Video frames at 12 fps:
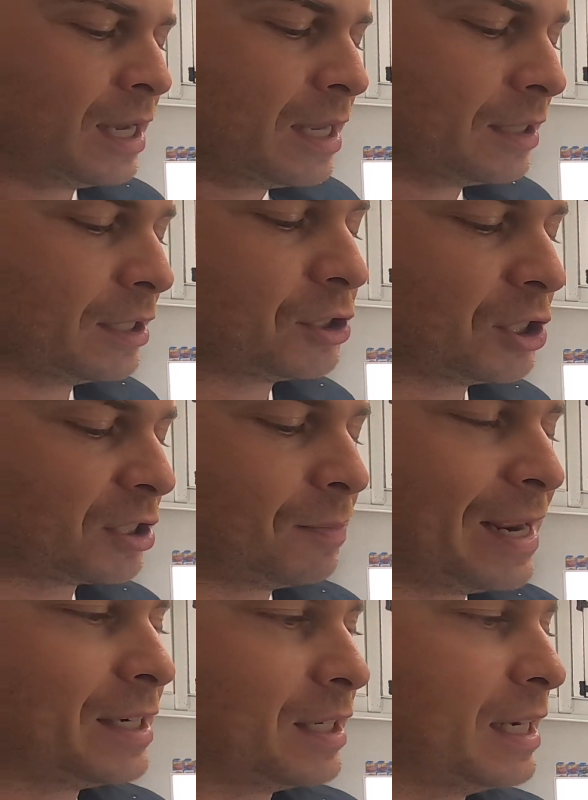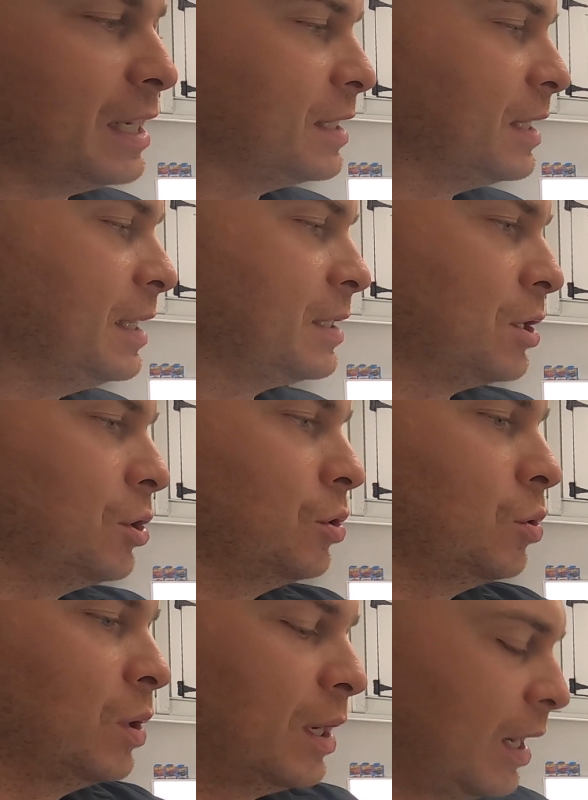This just makes it easy
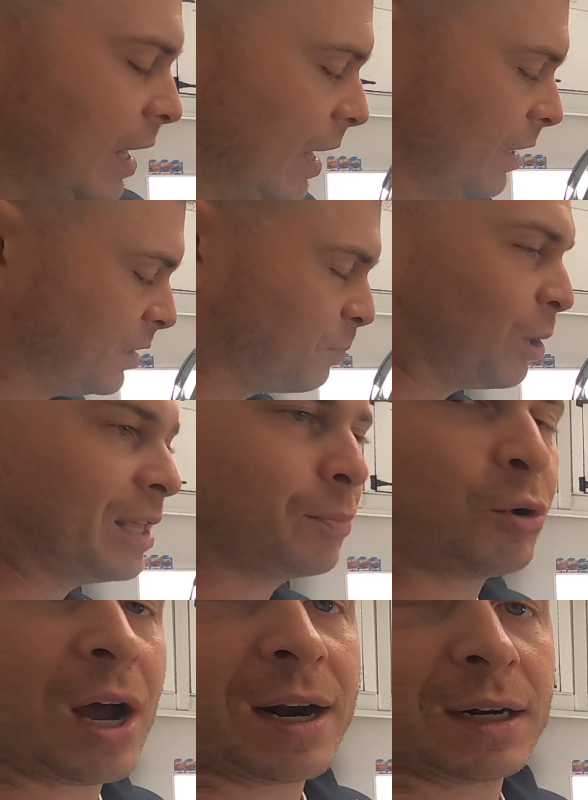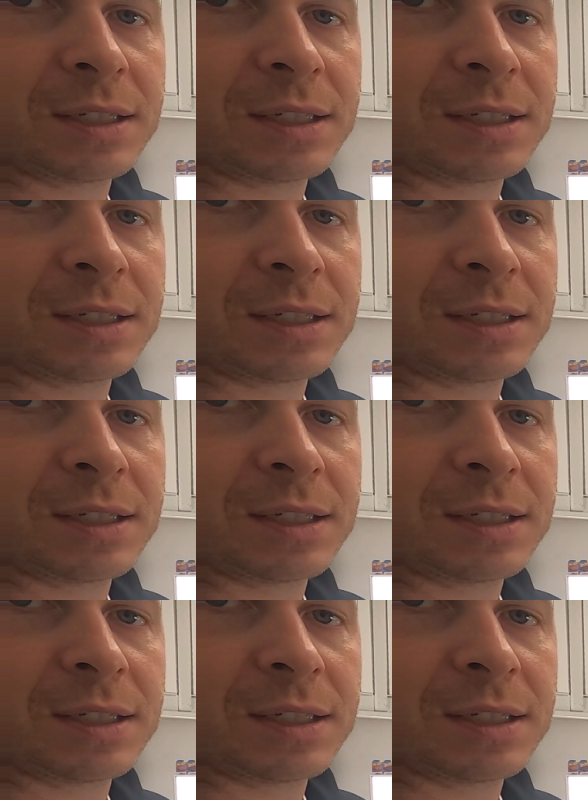to spray the product